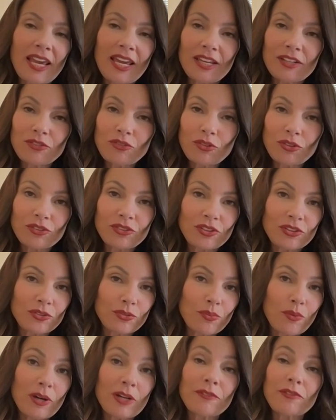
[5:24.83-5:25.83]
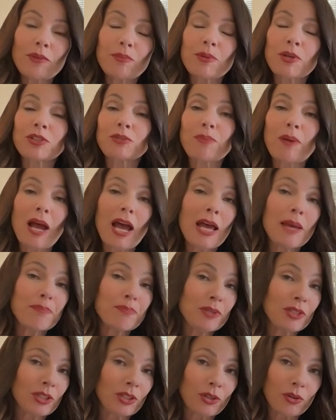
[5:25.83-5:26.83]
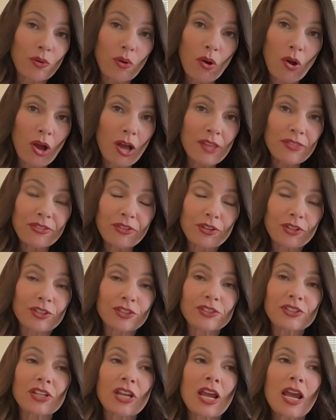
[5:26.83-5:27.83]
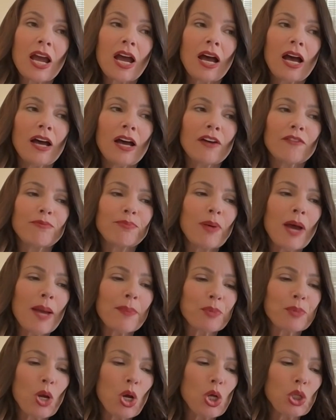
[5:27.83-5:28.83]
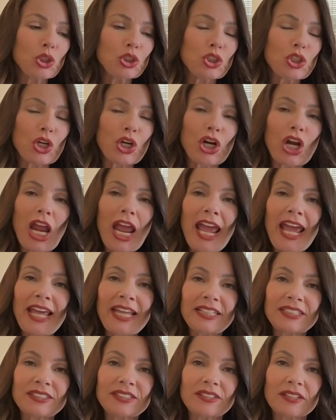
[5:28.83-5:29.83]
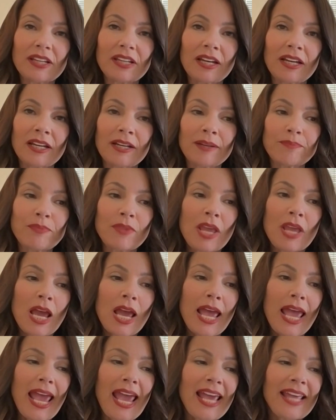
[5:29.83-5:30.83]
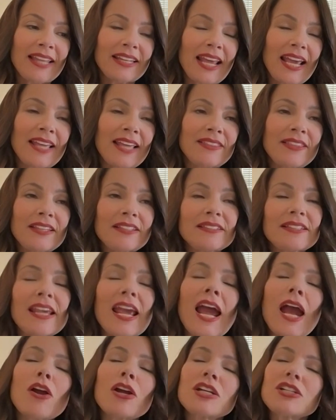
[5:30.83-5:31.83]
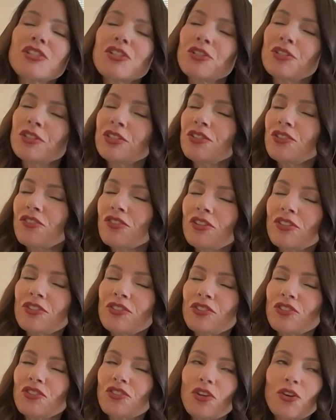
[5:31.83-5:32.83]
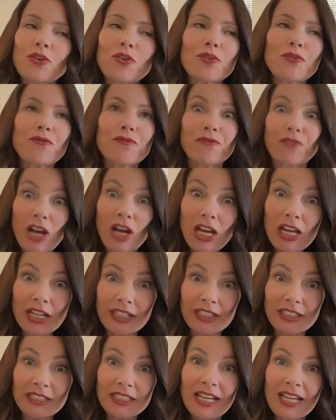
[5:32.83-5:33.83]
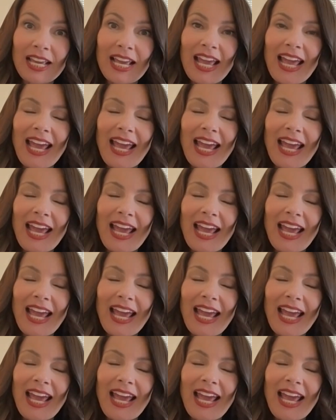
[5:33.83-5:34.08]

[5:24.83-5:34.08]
Andrews is one of the most popular authors of pop culture. And this character is just so fun.